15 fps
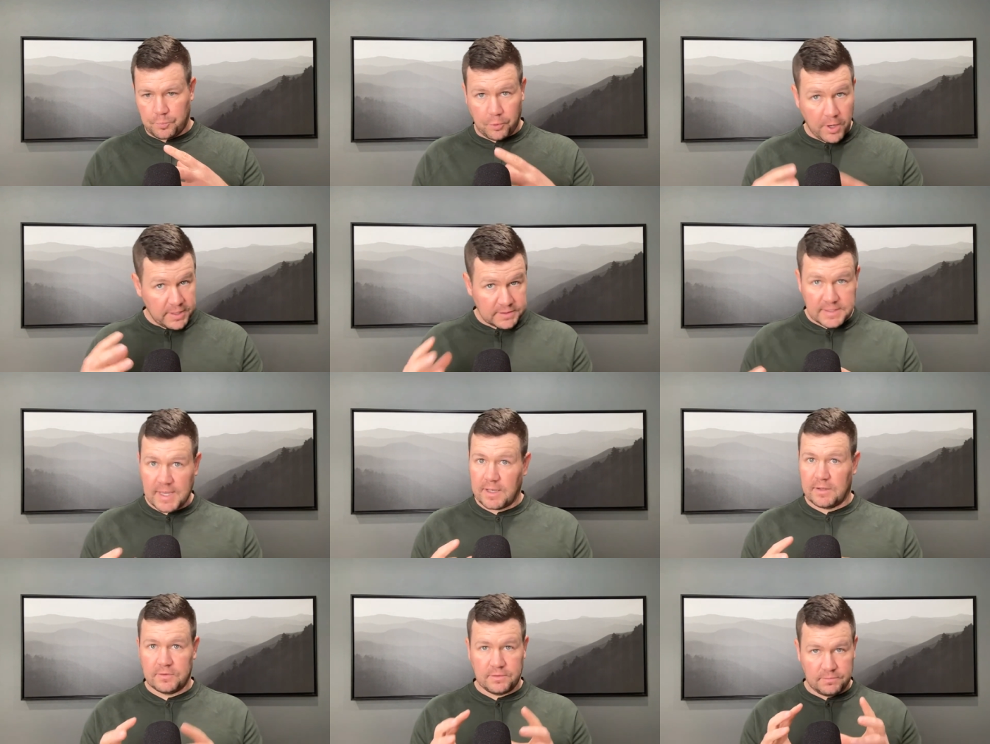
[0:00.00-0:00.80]
break
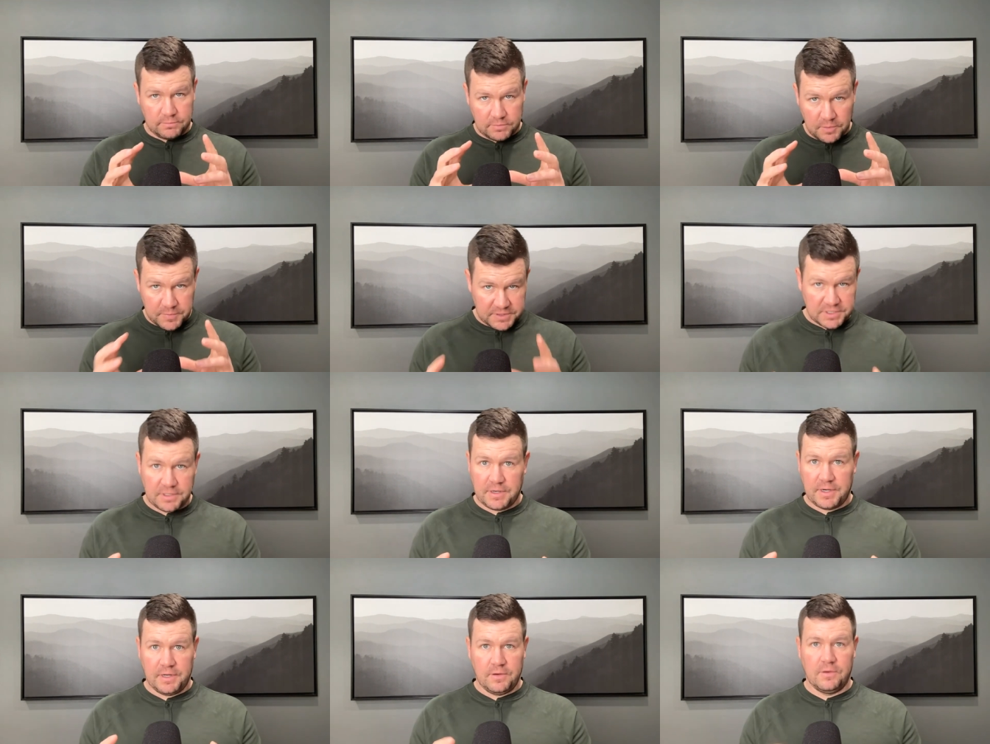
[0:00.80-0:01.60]
down the
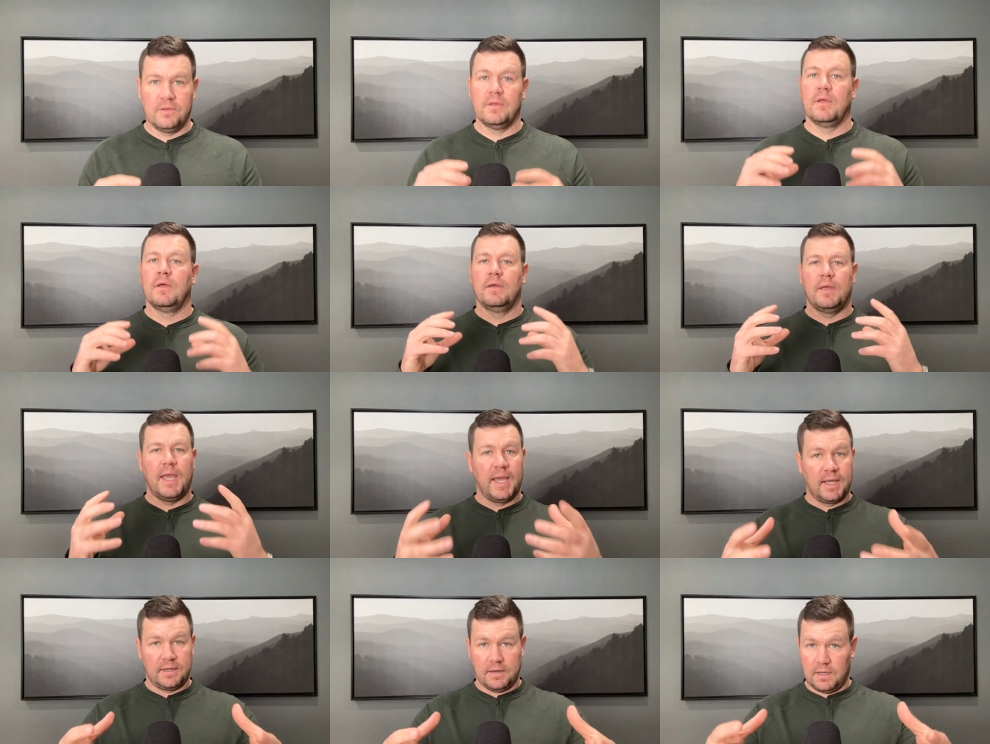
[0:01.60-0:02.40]
material
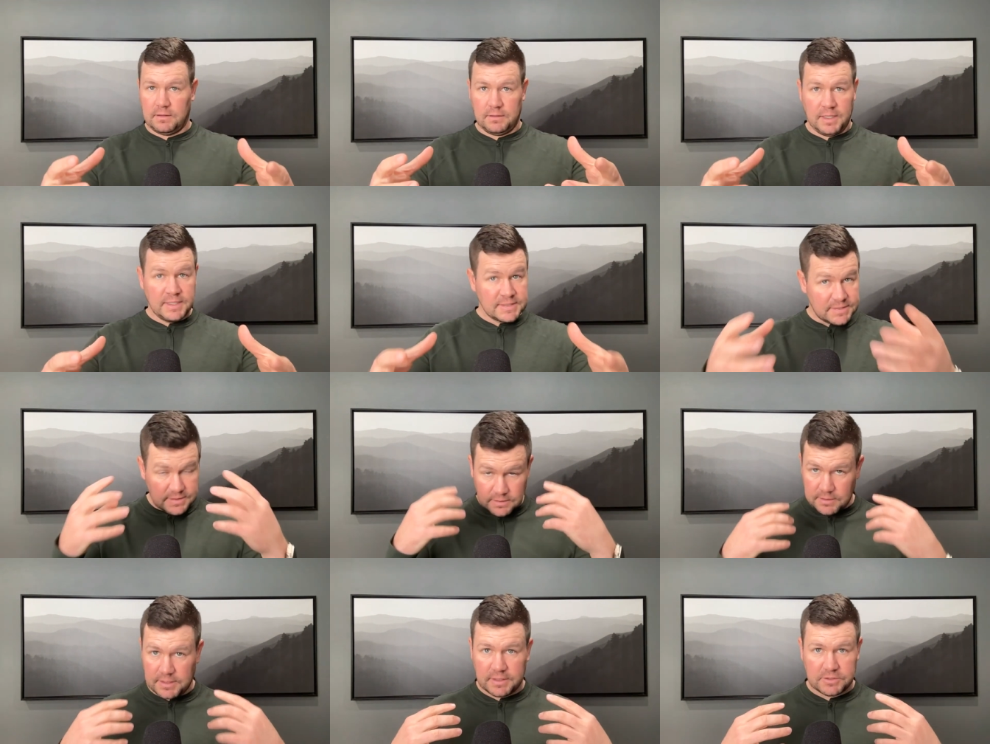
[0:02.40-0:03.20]
and
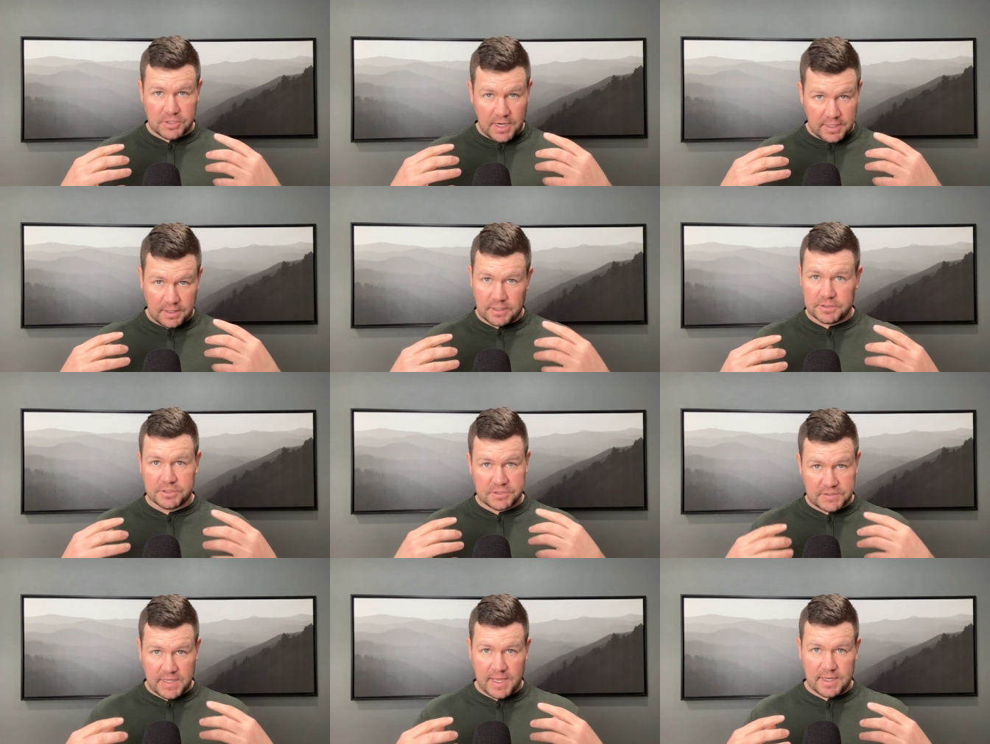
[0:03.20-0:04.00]
instantly try to
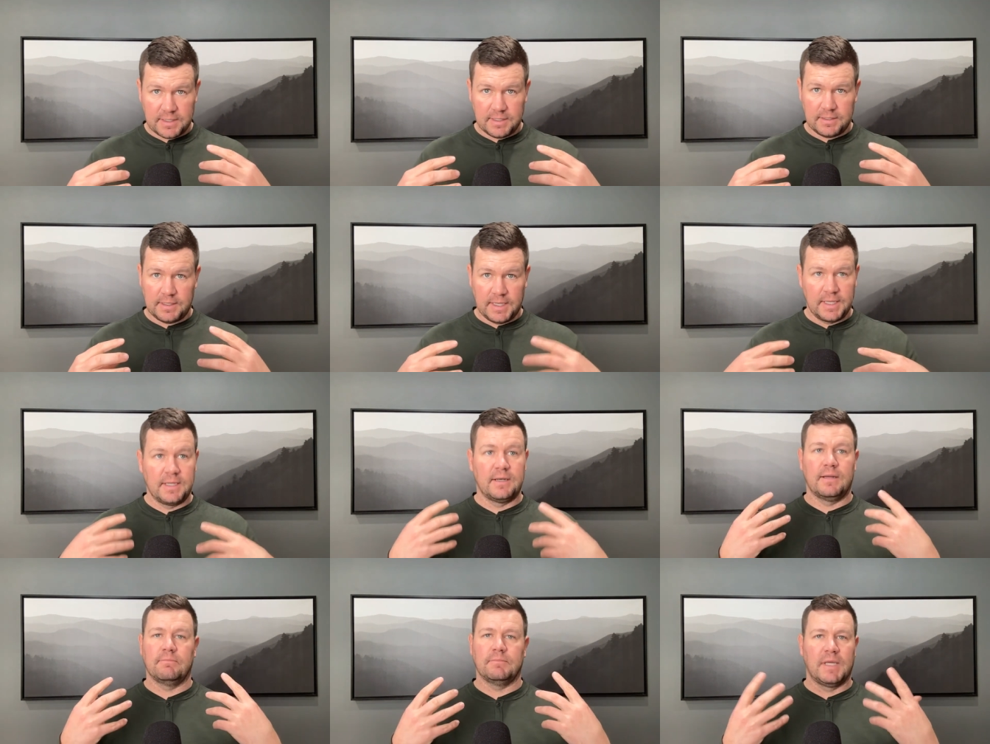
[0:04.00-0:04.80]
understand it
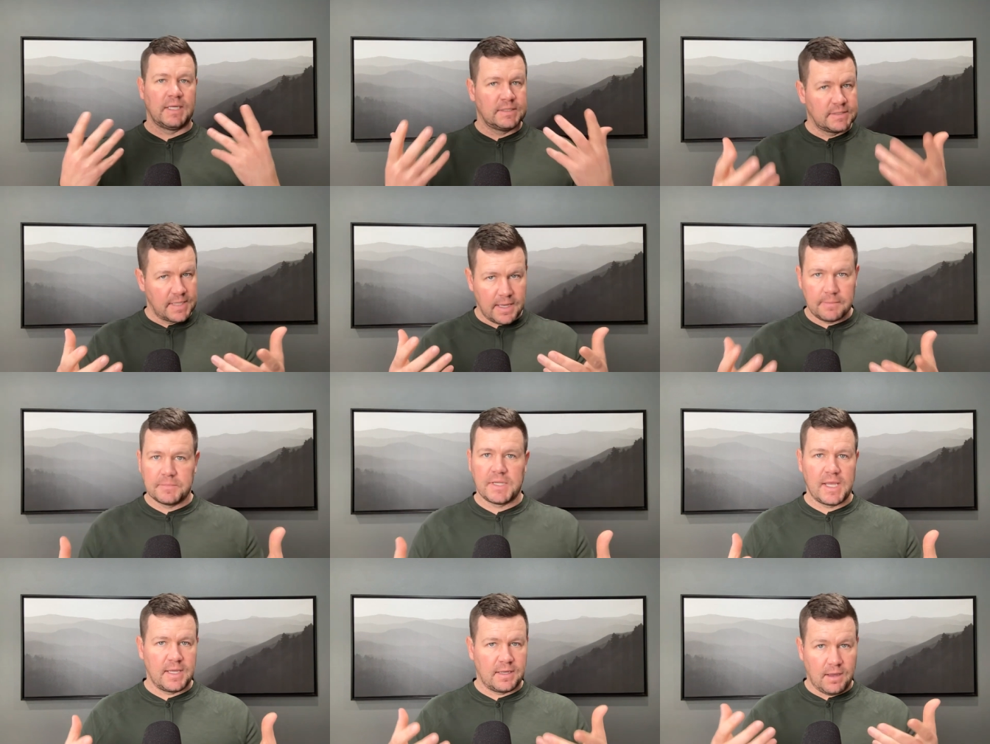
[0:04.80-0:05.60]
in
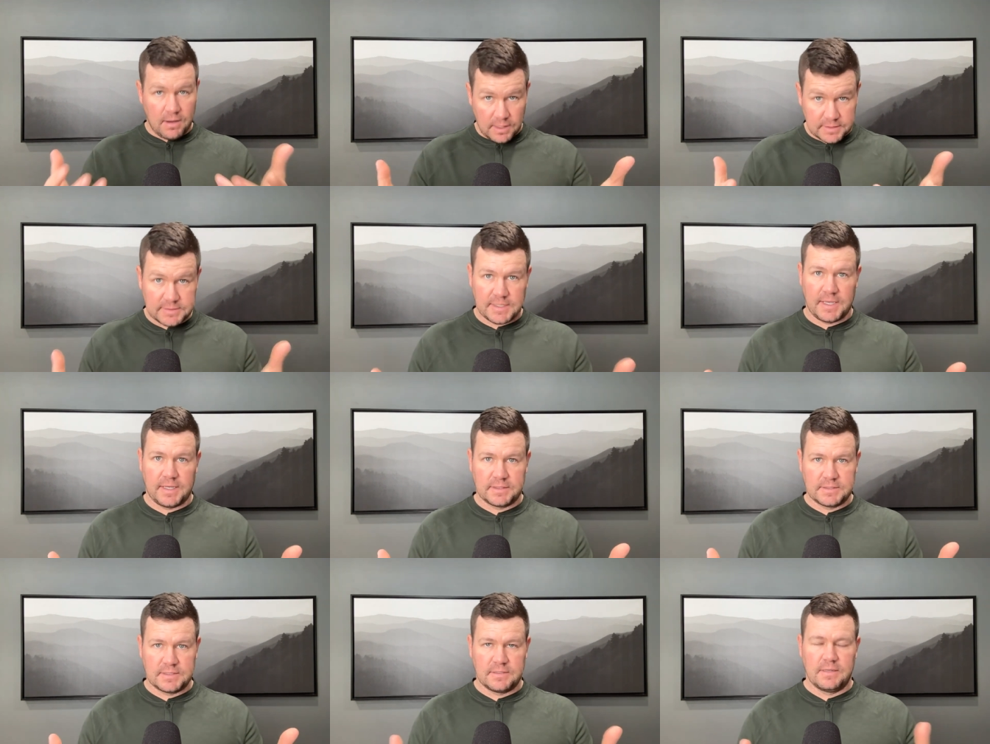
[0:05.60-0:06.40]
exam day
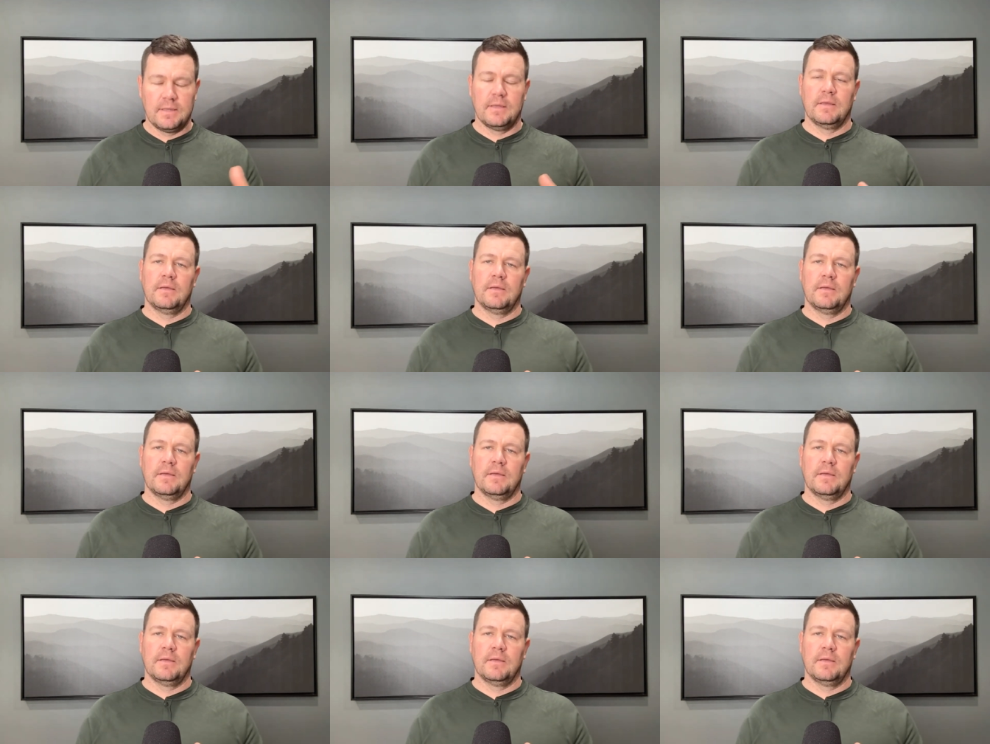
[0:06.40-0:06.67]
context.